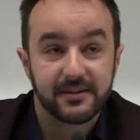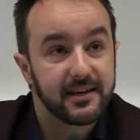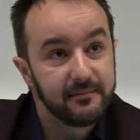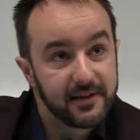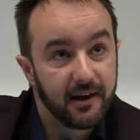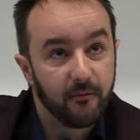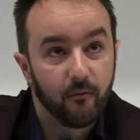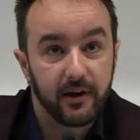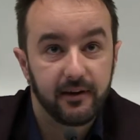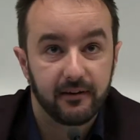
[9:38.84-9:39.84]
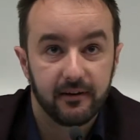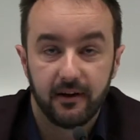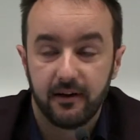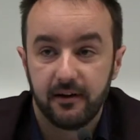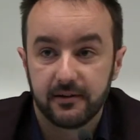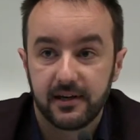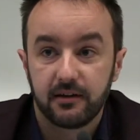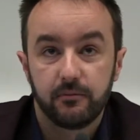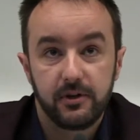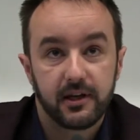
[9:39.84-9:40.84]
But at the same time, when a
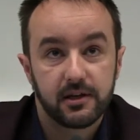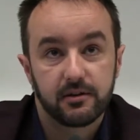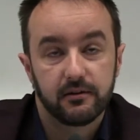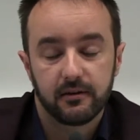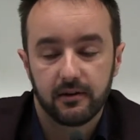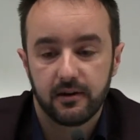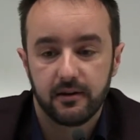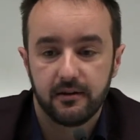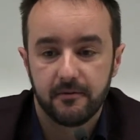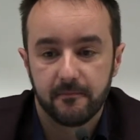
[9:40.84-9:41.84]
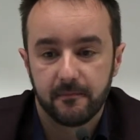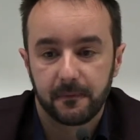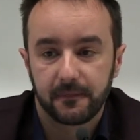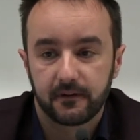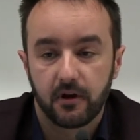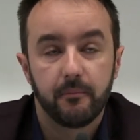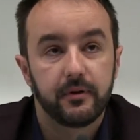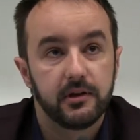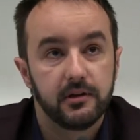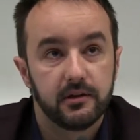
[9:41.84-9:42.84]
telecommunication
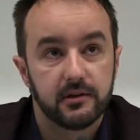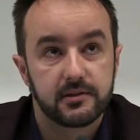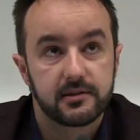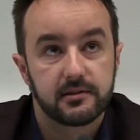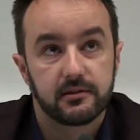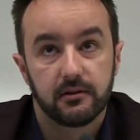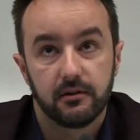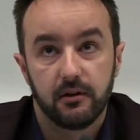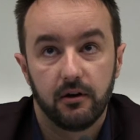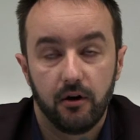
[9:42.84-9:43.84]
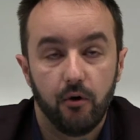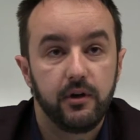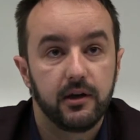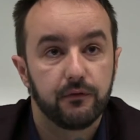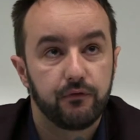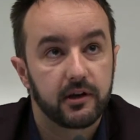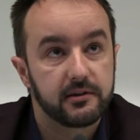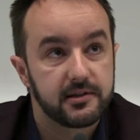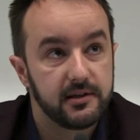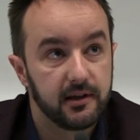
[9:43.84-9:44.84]
company is owning a
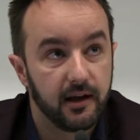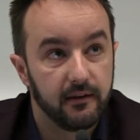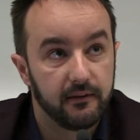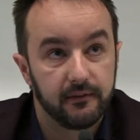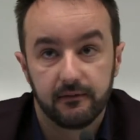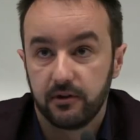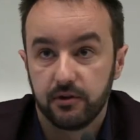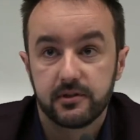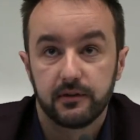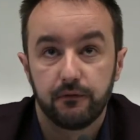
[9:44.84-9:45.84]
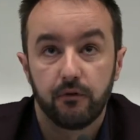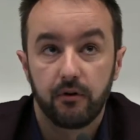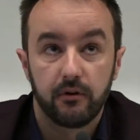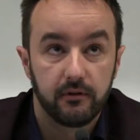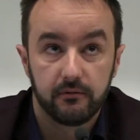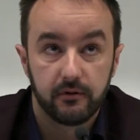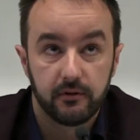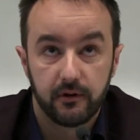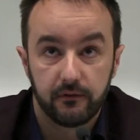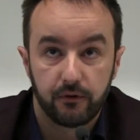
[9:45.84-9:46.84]
frequency and use it for
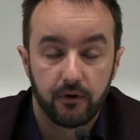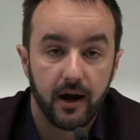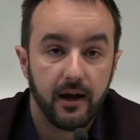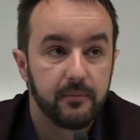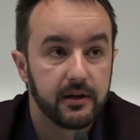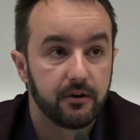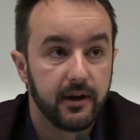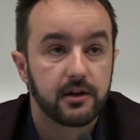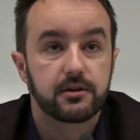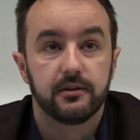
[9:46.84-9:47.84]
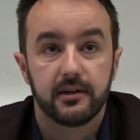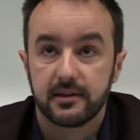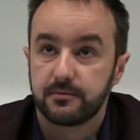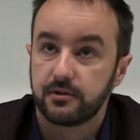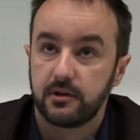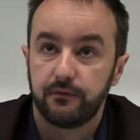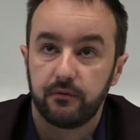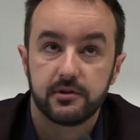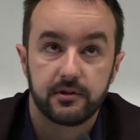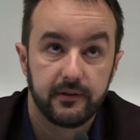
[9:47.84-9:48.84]
IP connection, and
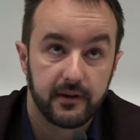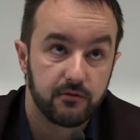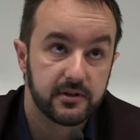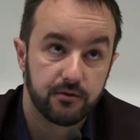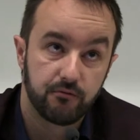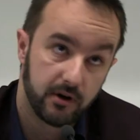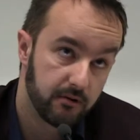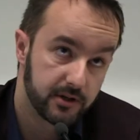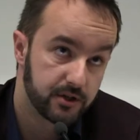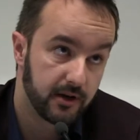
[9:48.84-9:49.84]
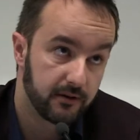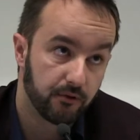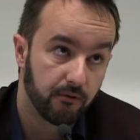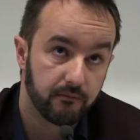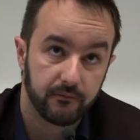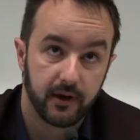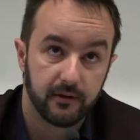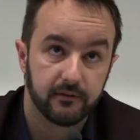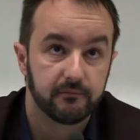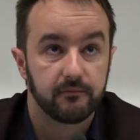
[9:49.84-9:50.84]
especially for internet, there is no regulation at all,
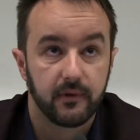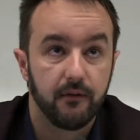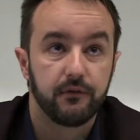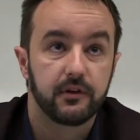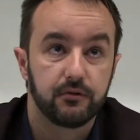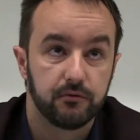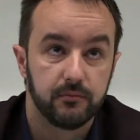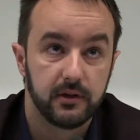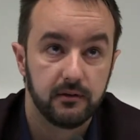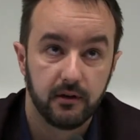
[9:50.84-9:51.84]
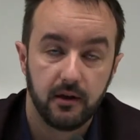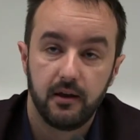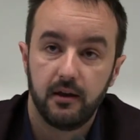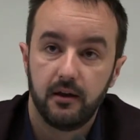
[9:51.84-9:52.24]
and everything could be